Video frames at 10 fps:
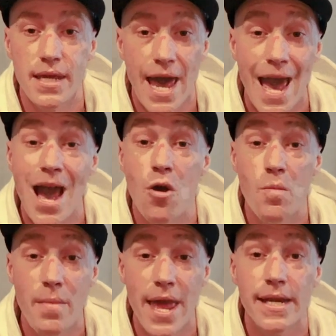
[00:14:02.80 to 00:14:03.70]
how
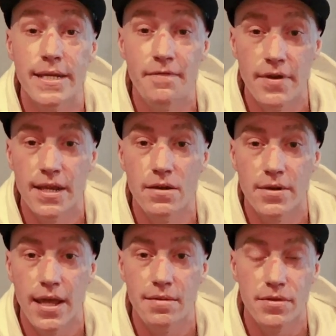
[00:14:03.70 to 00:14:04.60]
many video
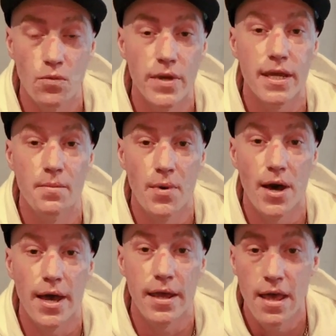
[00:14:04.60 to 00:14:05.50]
games we can
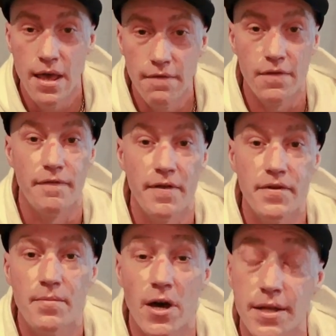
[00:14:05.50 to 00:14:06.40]
buy for
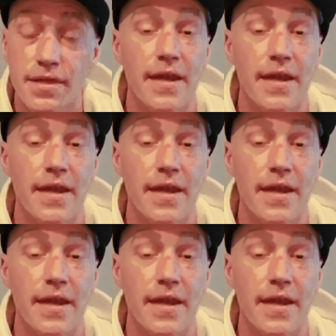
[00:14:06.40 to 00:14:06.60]
$50.